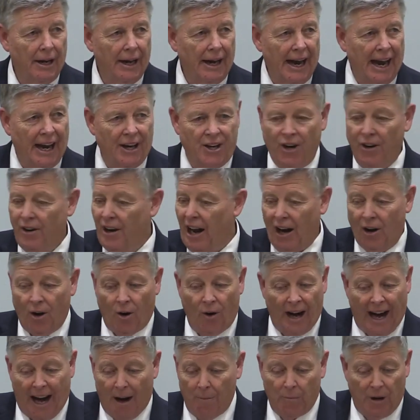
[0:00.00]
And you're not
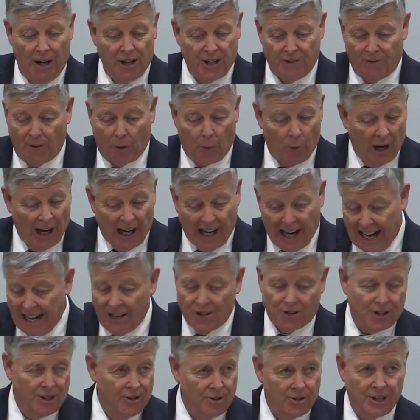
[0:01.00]
going to have much of a
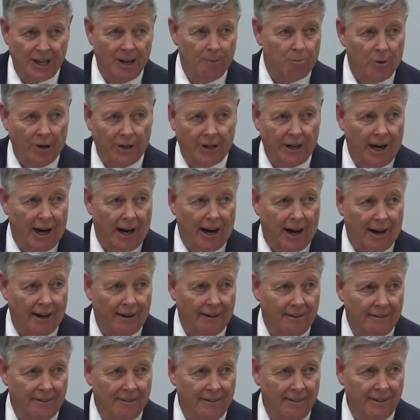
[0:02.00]
relationship with God
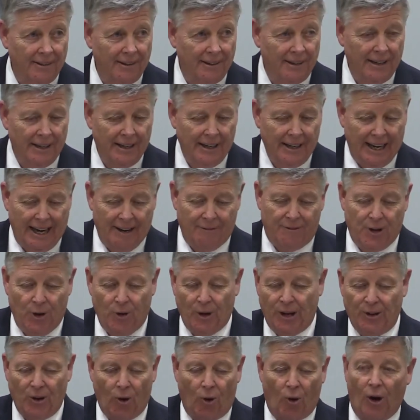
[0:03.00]
if you
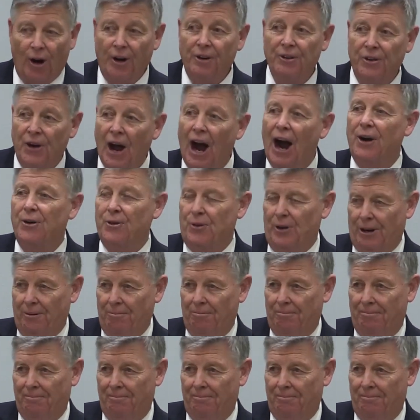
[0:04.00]
ignore doctrine.